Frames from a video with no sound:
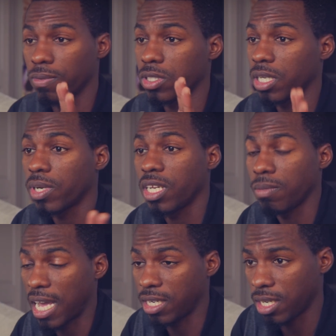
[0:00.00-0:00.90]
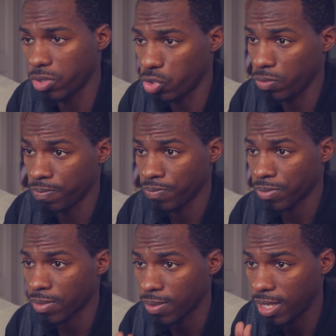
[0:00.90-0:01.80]
a shit what anybody tells you.
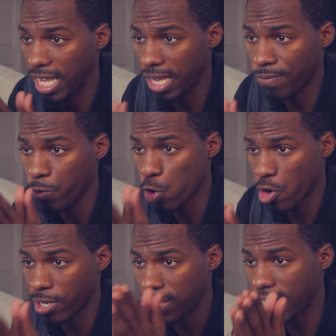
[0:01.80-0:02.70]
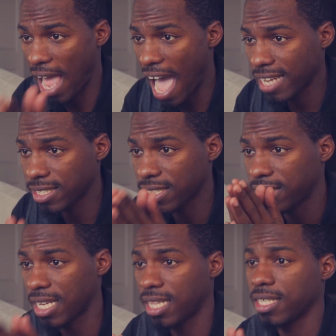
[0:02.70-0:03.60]
If you're not
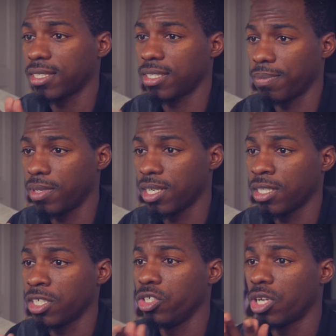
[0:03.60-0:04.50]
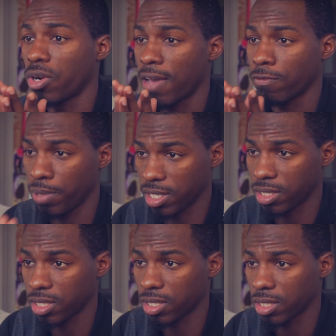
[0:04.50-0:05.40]
selling something, you don't have a business.